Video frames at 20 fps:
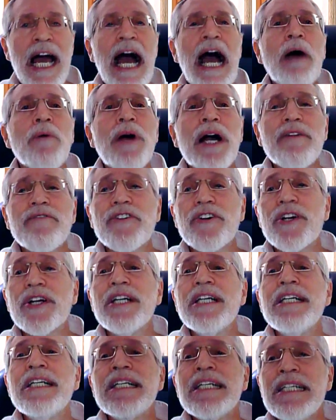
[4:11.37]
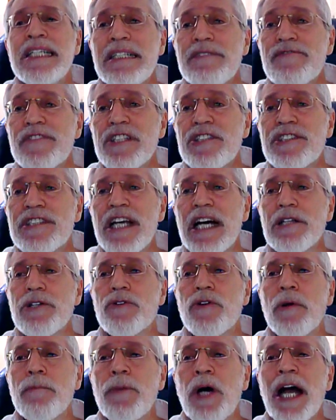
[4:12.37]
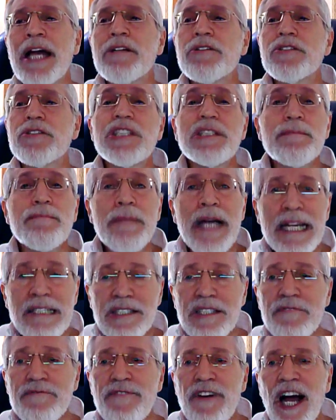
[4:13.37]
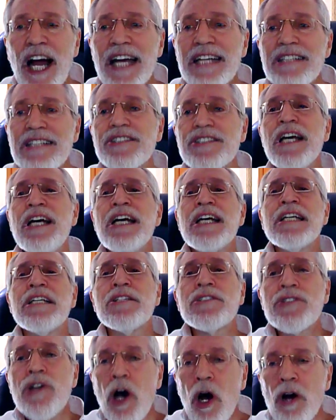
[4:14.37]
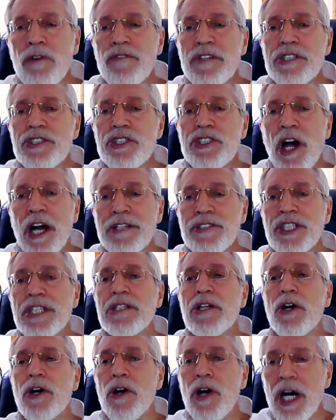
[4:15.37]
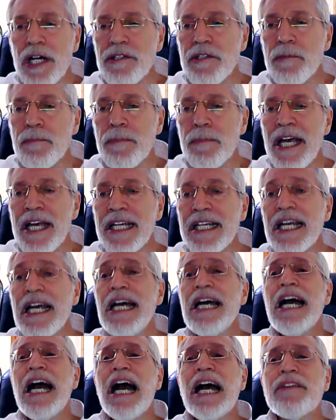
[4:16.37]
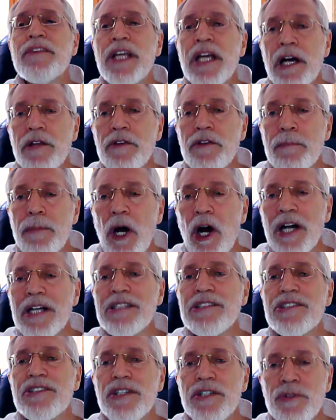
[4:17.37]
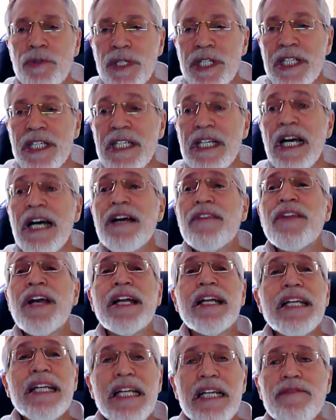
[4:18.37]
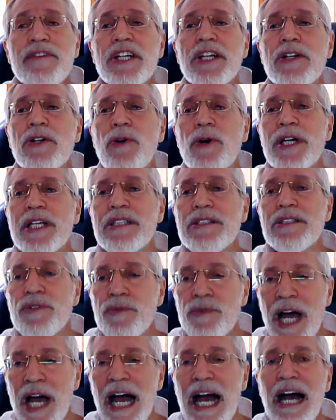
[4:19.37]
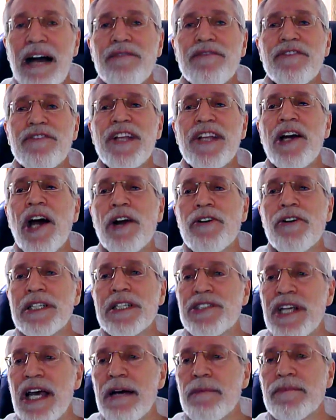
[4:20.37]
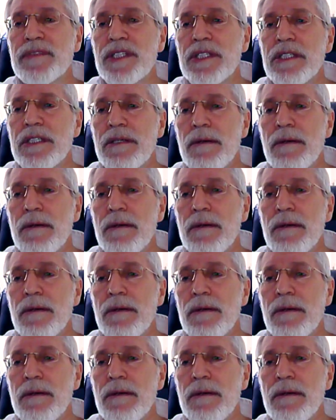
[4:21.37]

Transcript: However, if the seller or buyer specifies he is overcharging or underpaying, and the other parties agree, then even according to Rav, they are exempt.